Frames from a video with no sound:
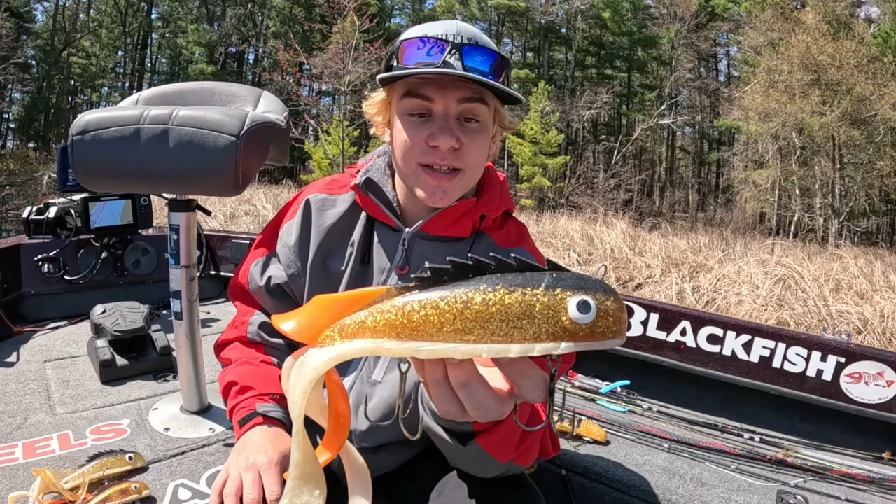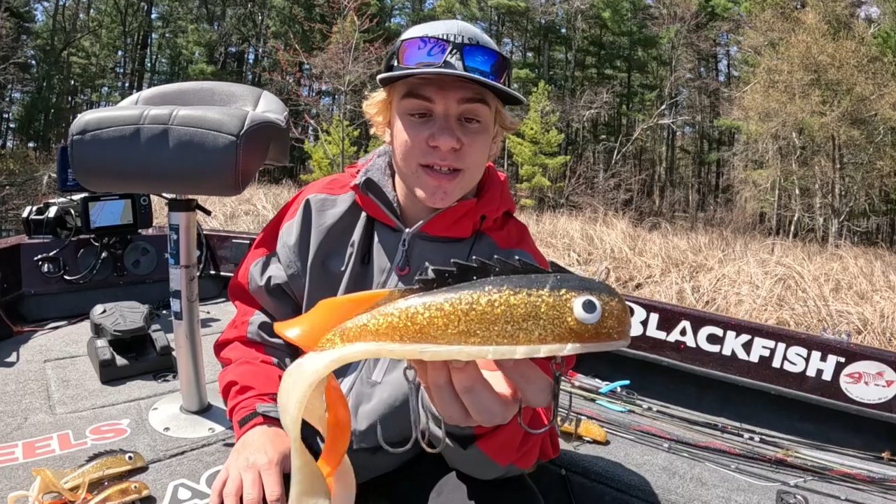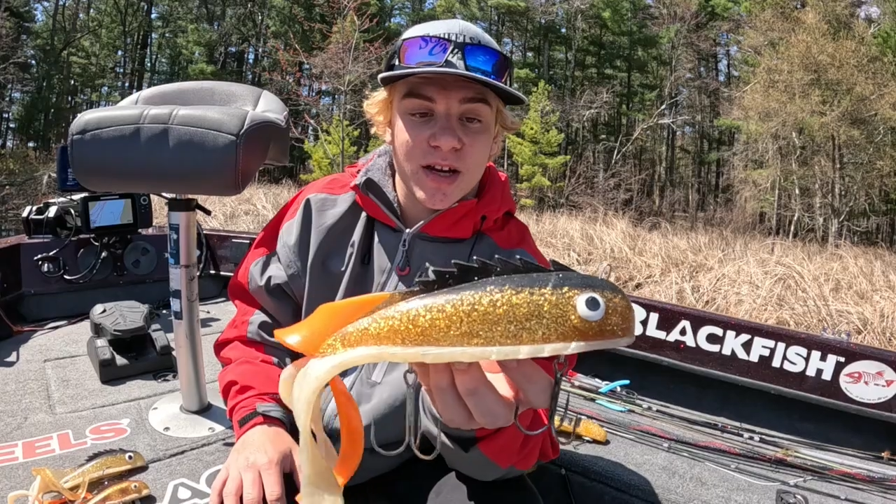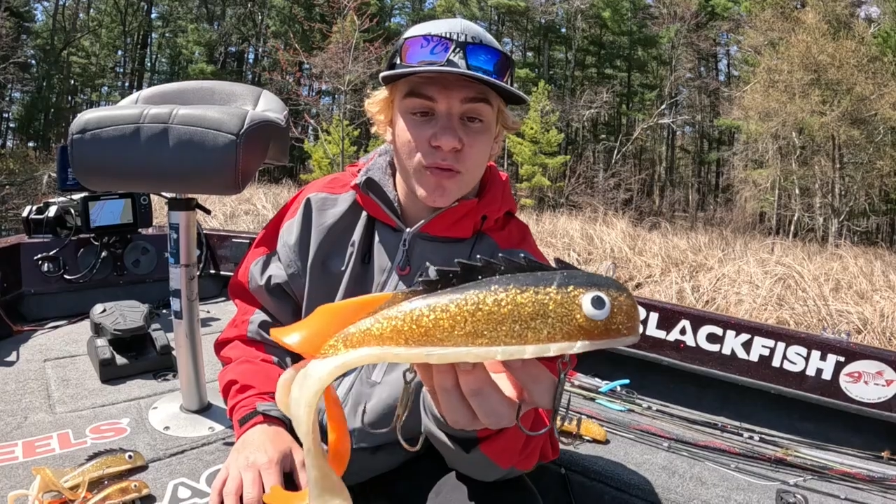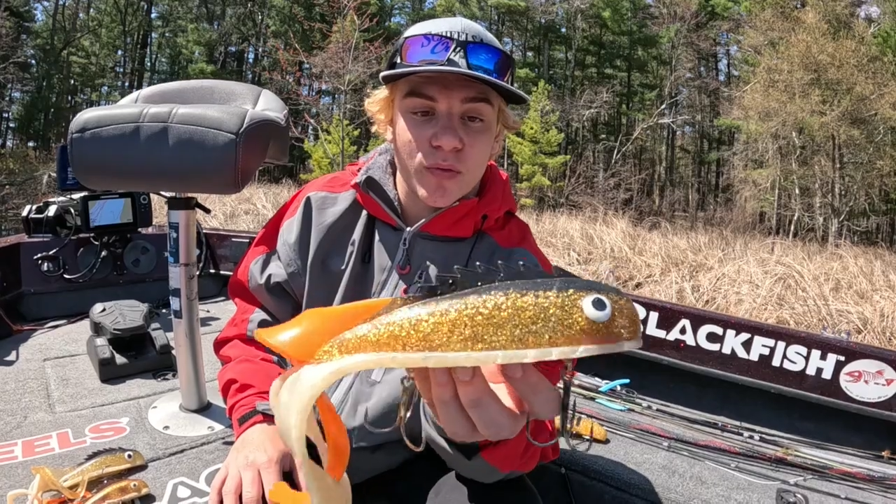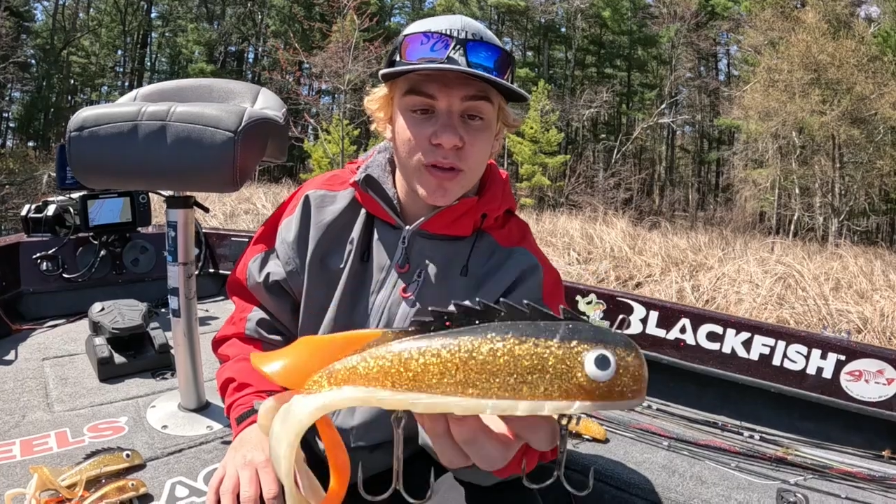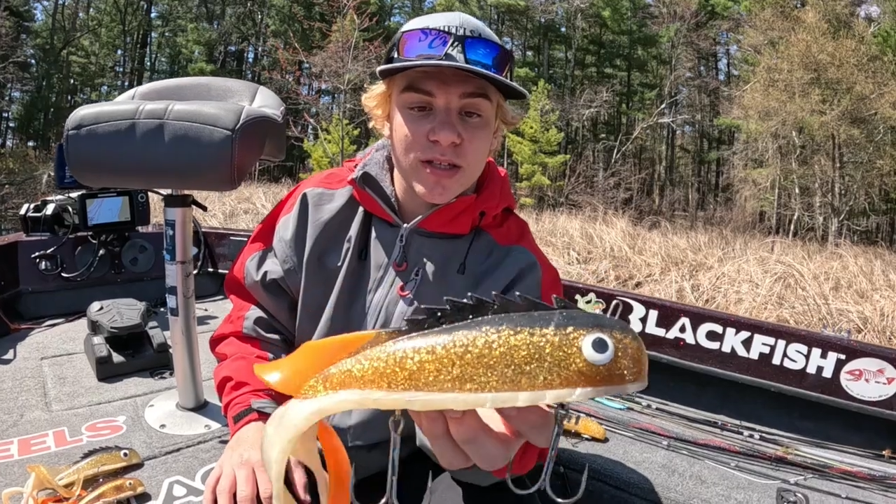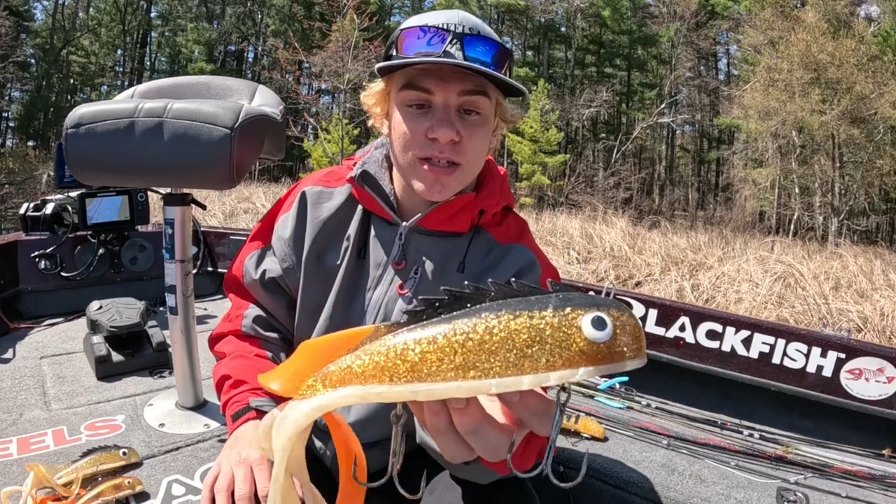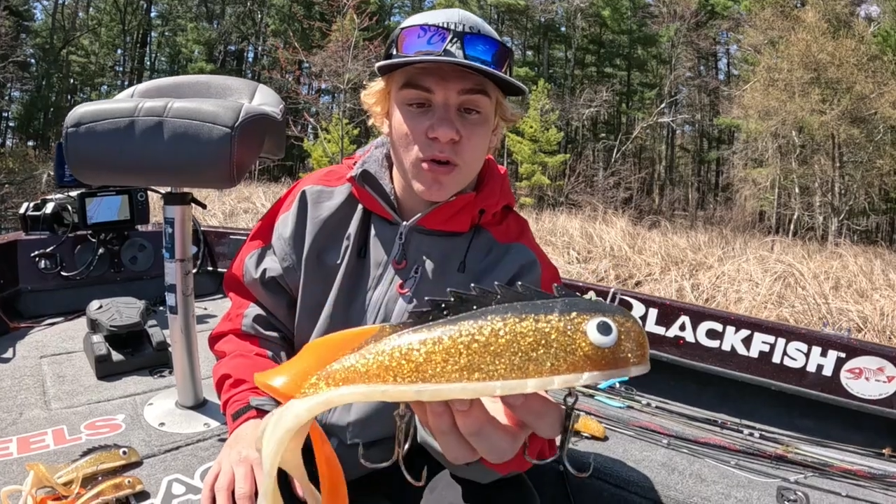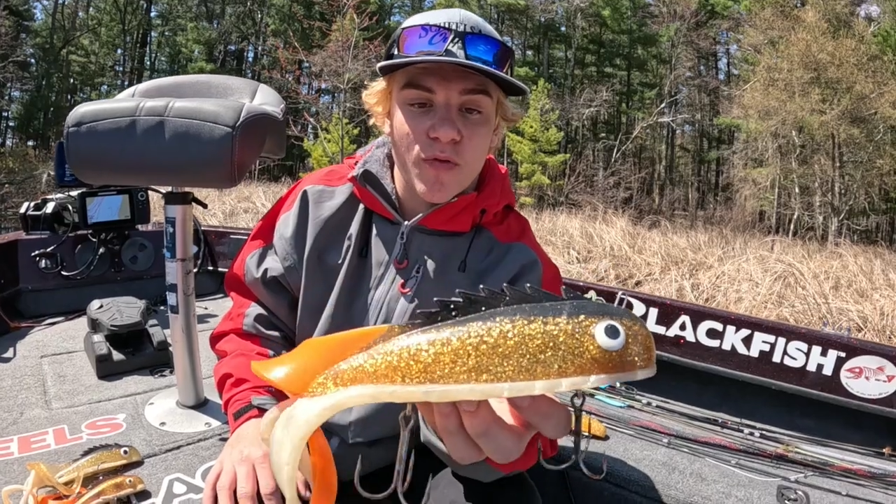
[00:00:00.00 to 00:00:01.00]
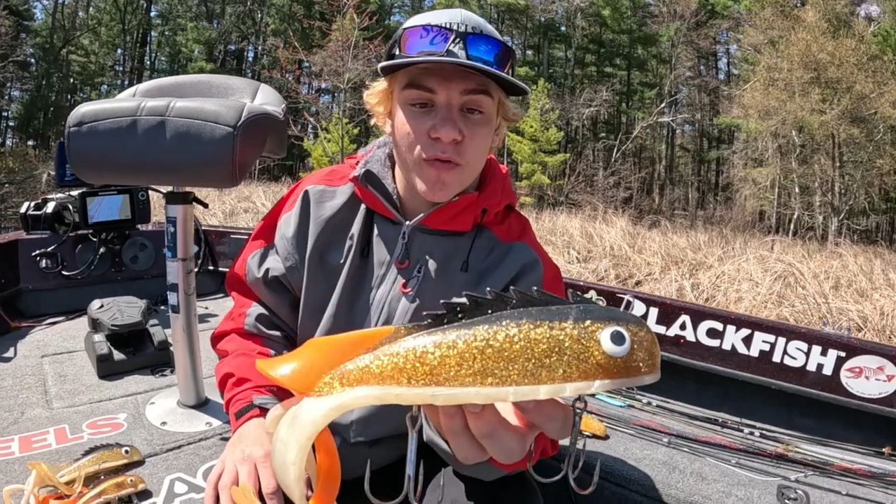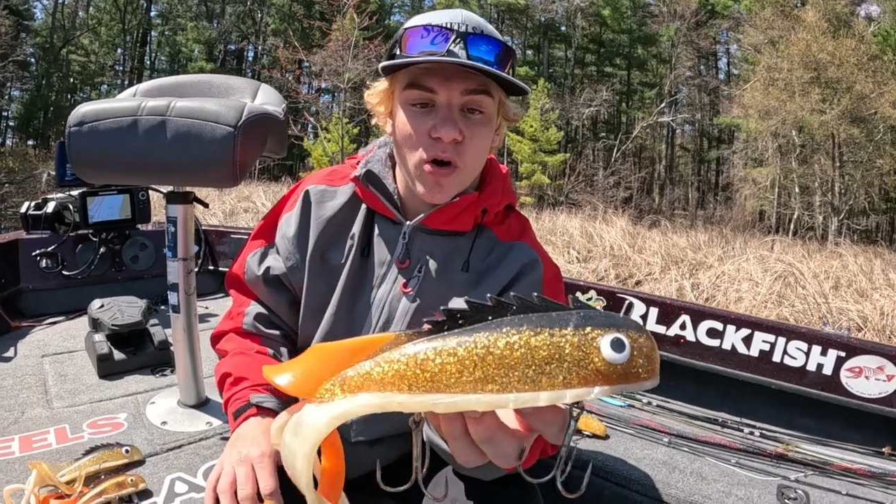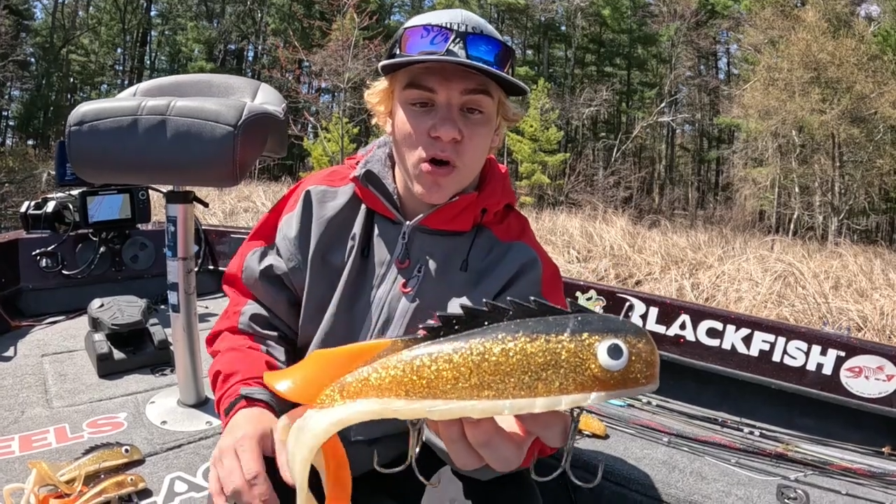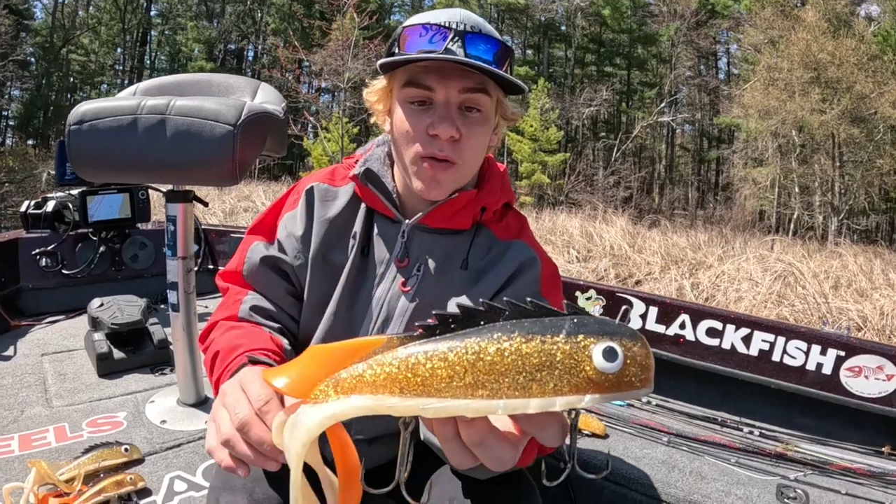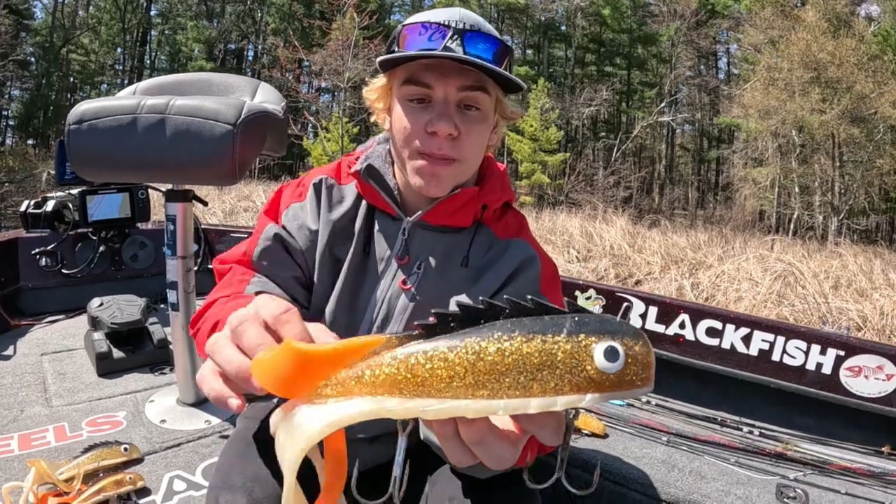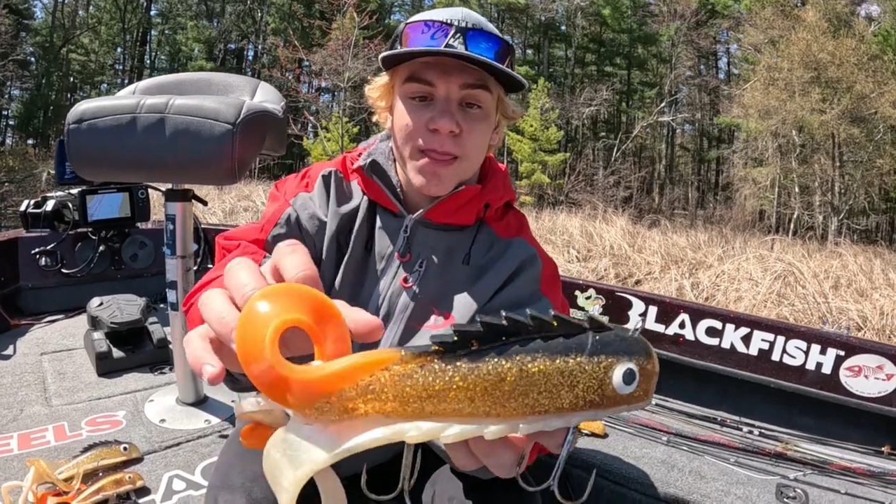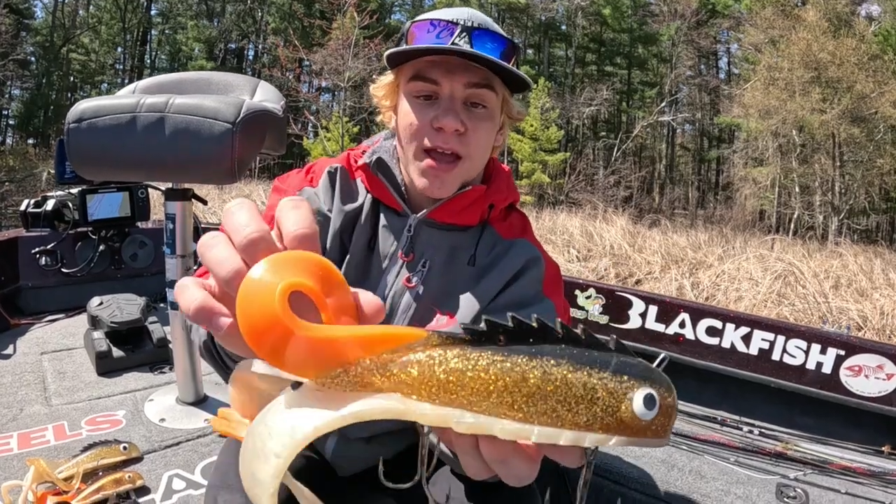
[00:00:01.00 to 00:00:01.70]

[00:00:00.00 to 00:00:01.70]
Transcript: it's got a really slow fall,